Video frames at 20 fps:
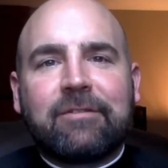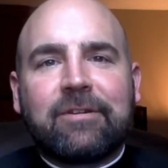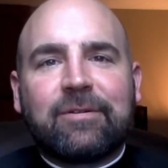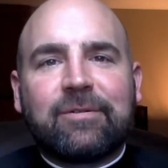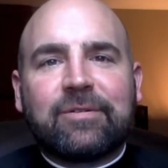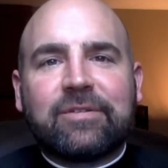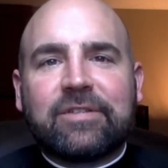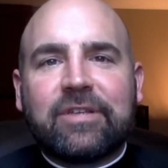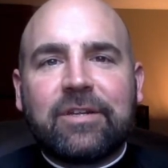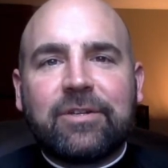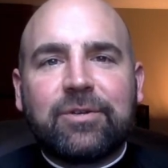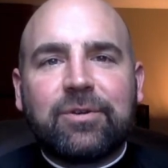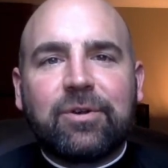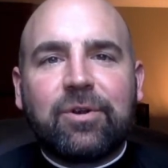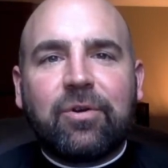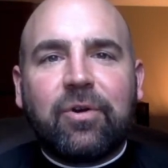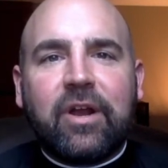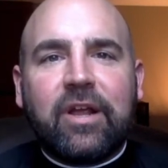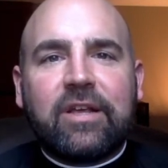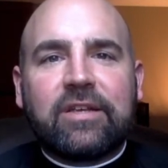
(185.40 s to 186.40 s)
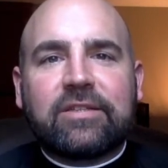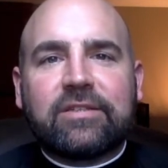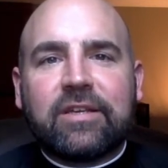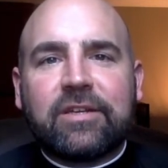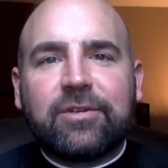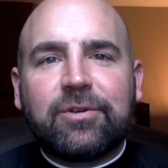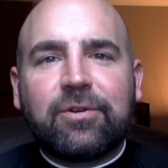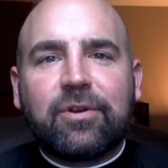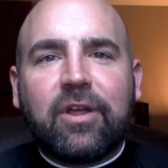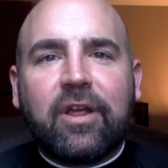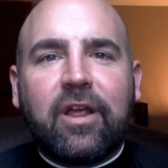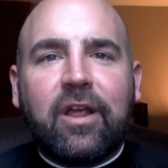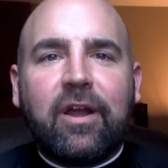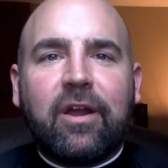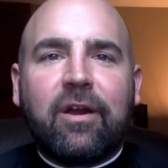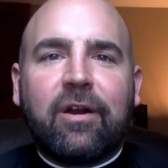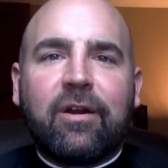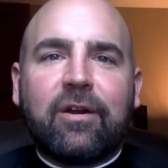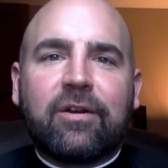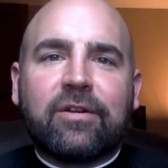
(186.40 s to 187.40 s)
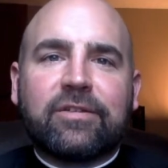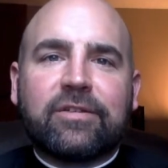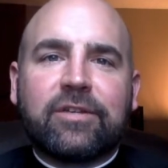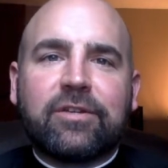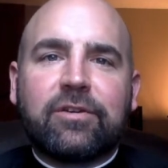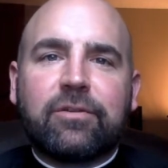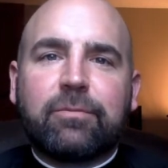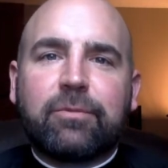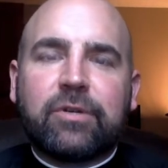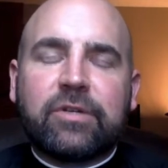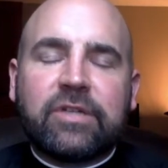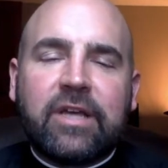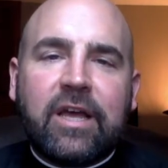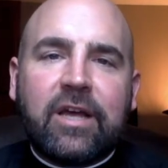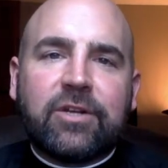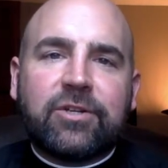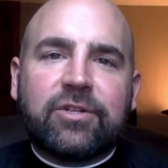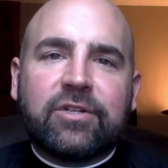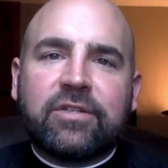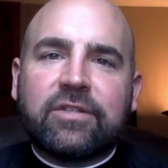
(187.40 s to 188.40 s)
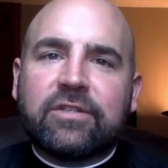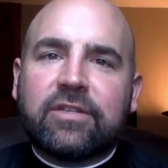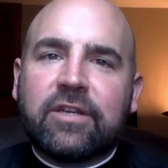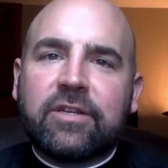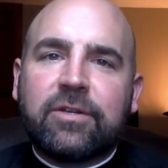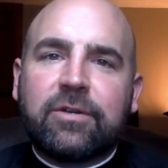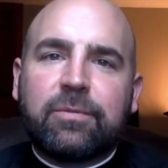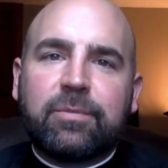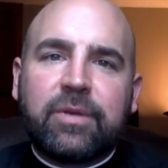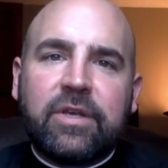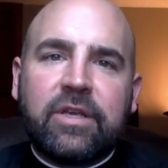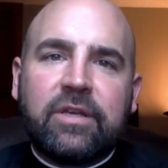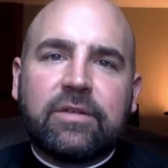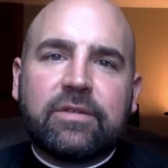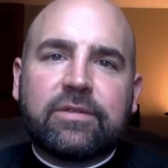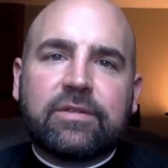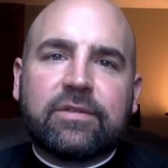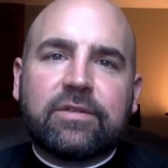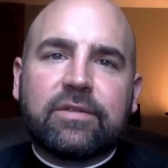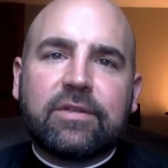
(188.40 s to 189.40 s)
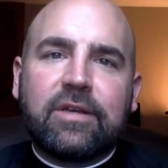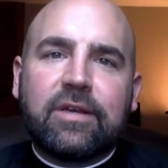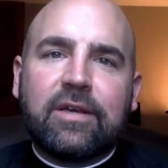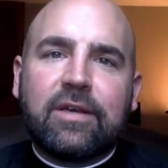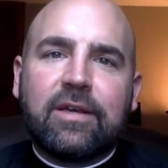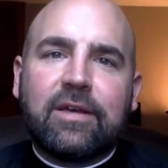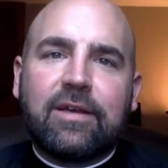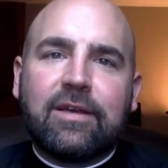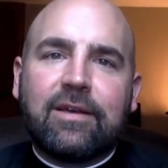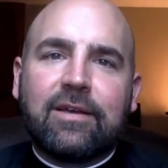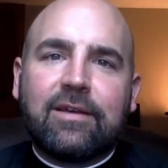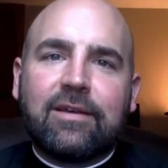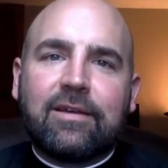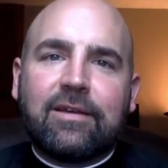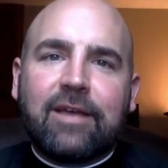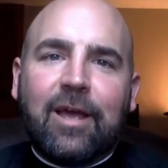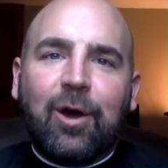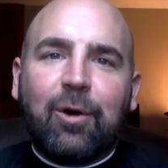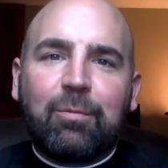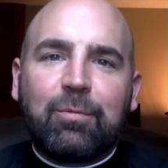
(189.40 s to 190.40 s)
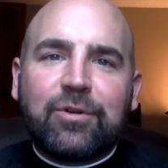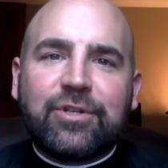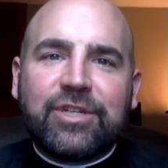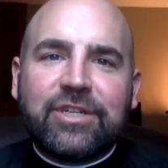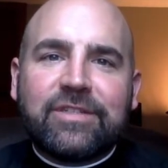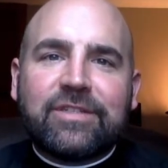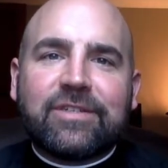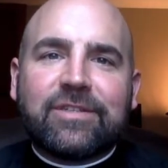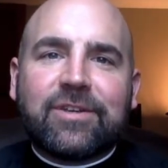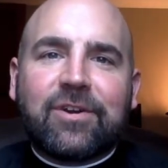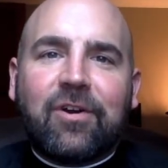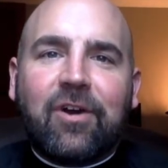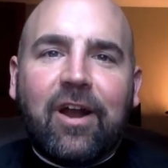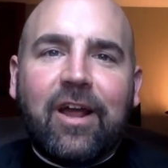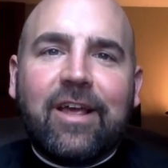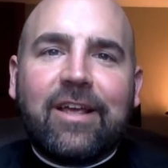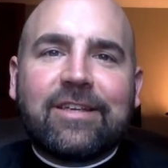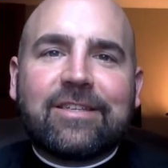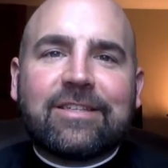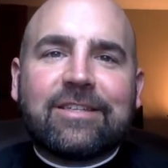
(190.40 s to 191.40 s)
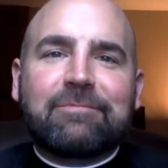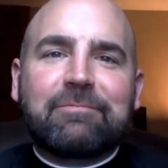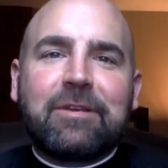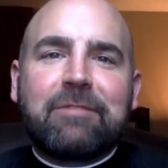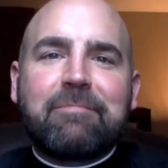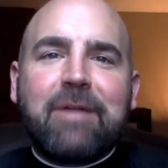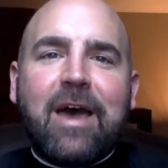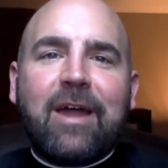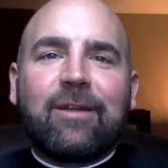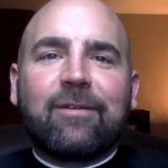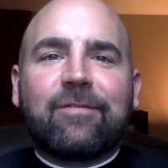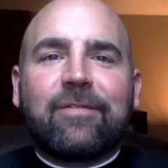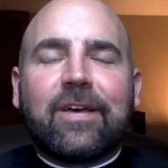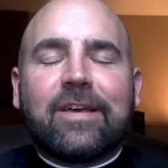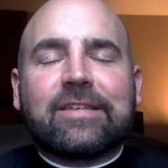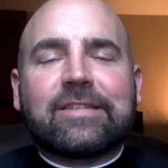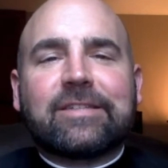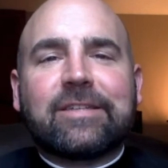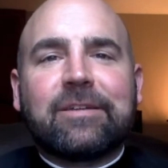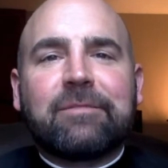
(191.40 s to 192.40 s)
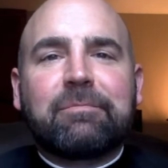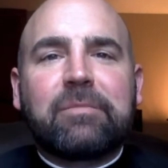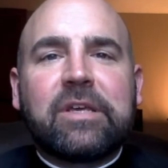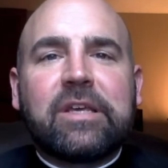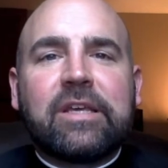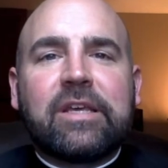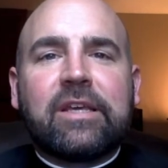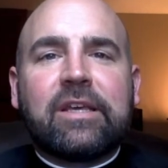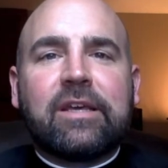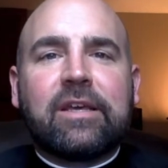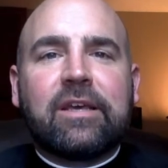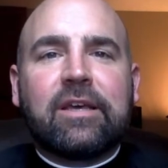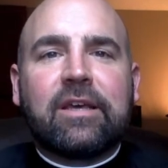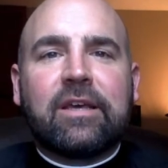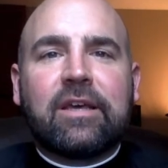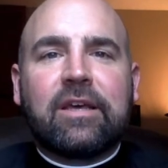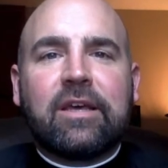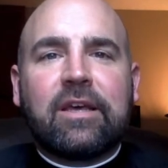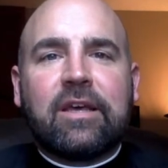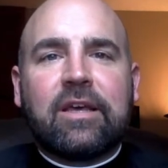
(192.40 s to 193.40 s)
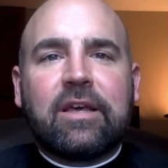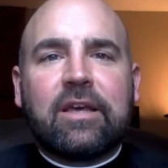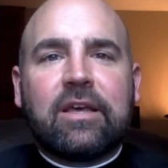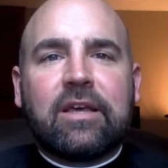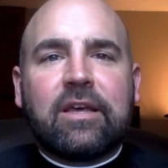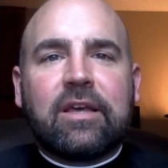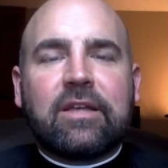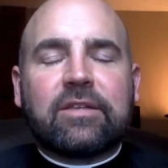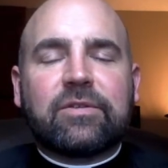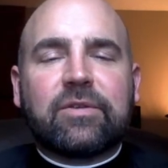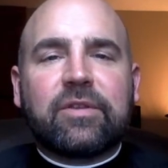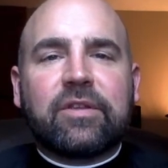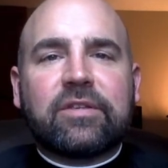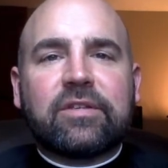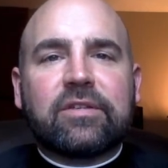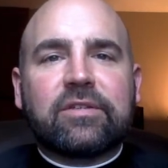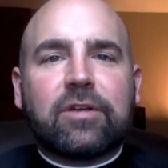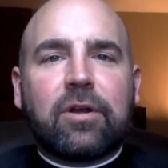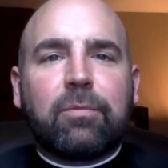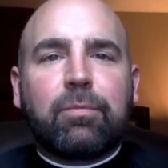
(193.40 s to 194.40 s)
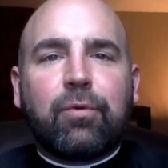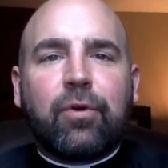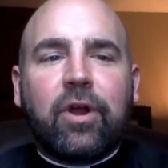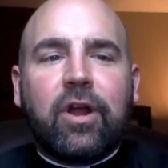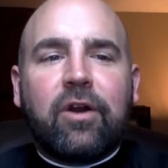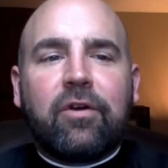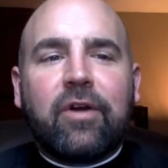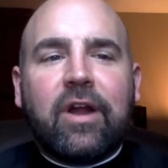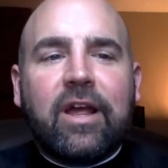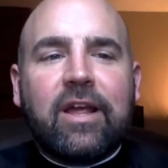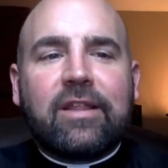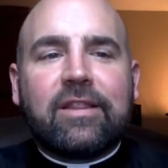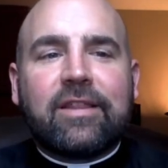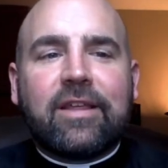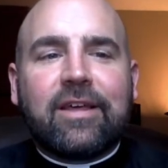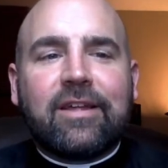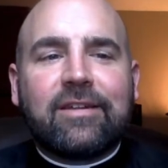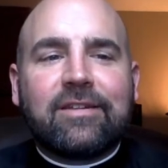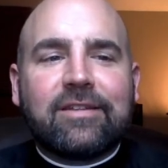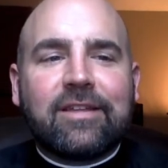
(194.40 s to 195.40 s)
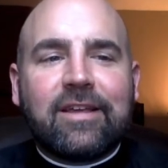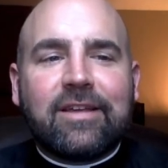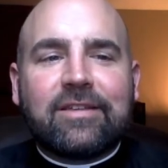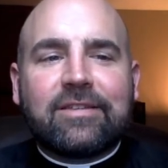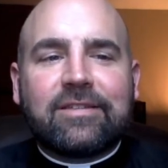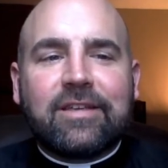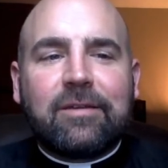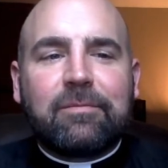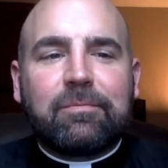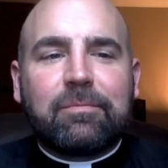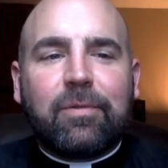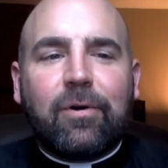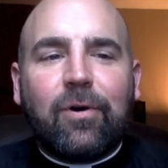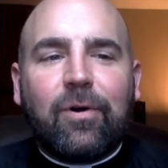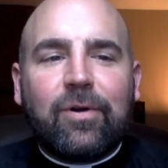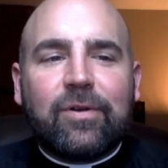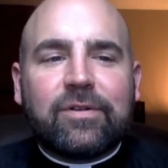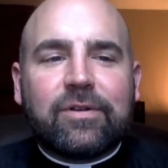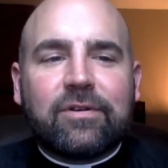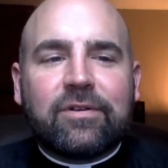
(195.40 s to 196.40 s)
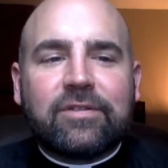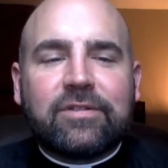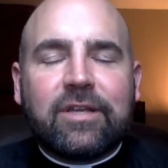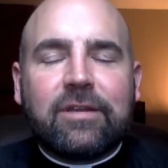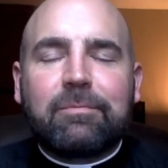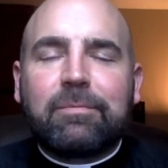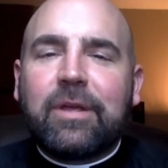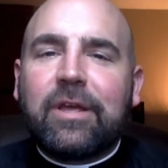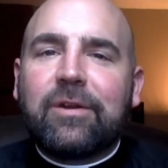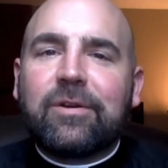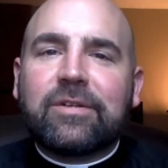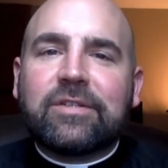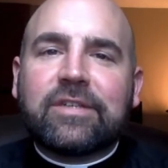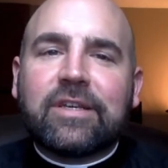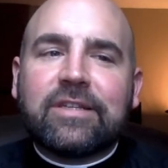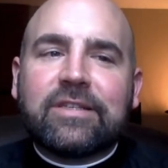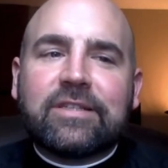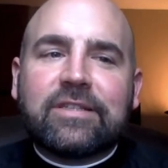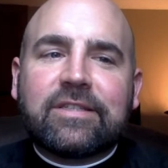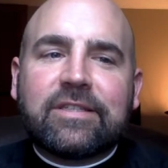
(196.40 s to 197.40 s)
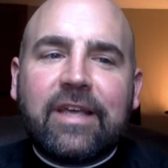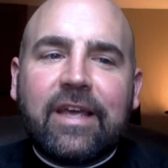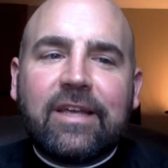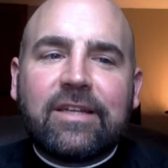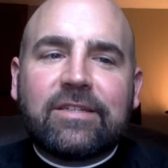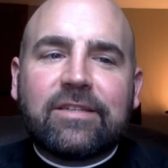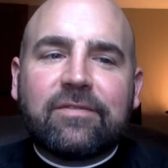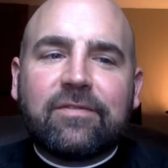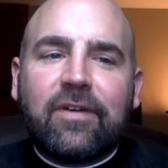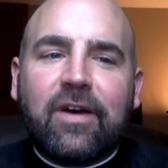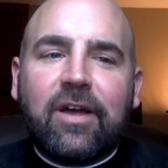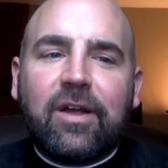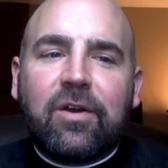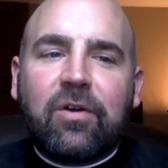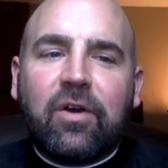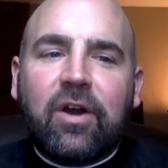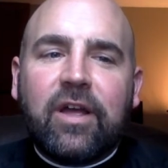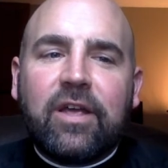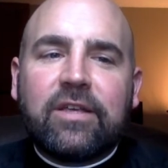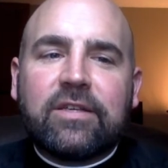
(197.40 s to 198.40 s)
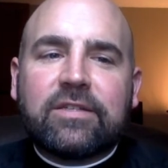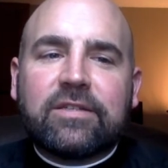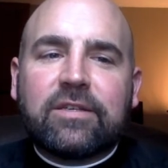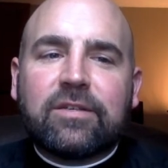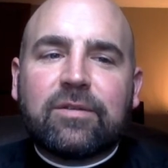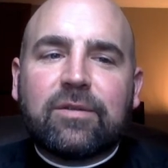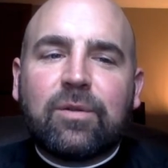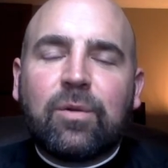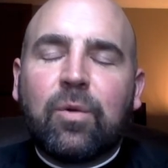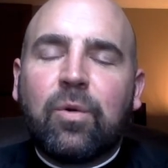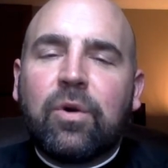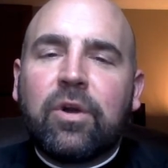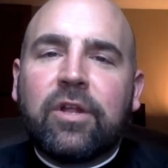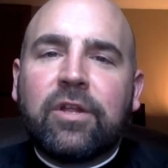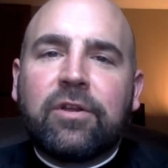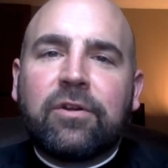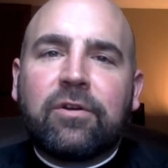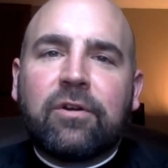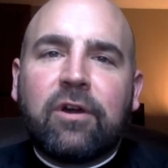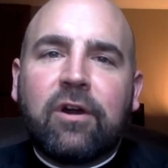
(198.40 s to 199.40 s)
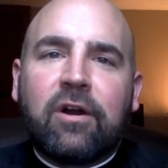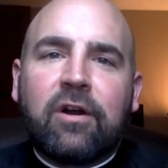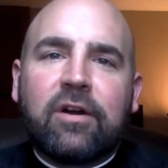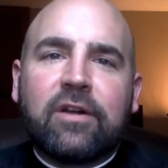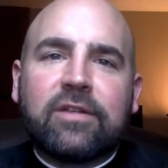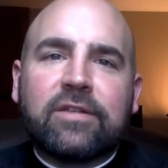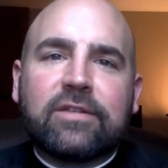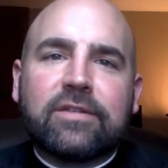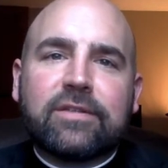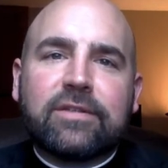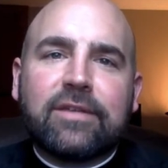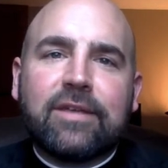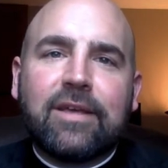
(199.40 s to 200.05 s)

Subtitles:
Send your grace, send your care, send your protection, send your peace. Help Jesus Christ be manifest in me. And so this is our prayer, right? That like St. Paul or St. Peter said, sanctify Christ as Lord in your hearts.